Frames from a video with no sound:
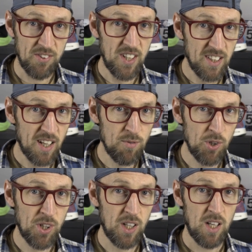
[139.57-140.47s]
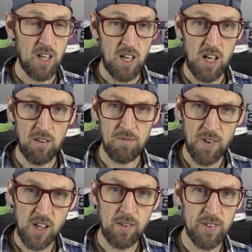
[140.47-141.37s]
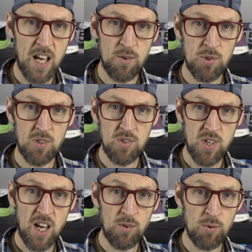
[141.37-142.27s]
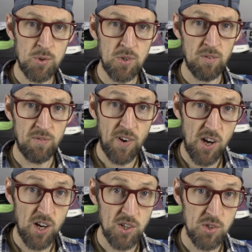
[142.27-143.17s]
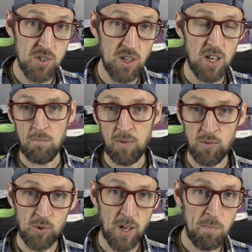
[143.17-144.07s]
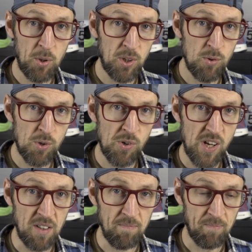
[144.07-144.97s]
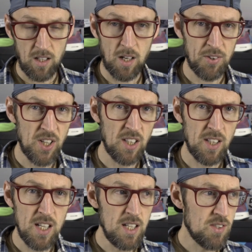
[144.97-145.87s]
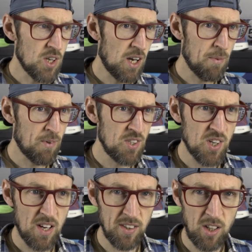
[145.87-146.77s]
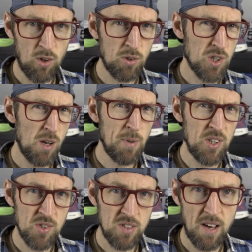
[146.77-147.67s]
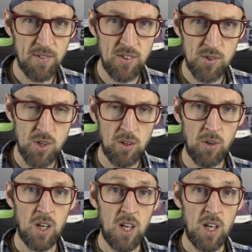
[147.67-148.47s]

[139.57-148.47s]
I think they've got to hit 5,000 sales first before they put the order in. I think the timer runs out the October the 7th, so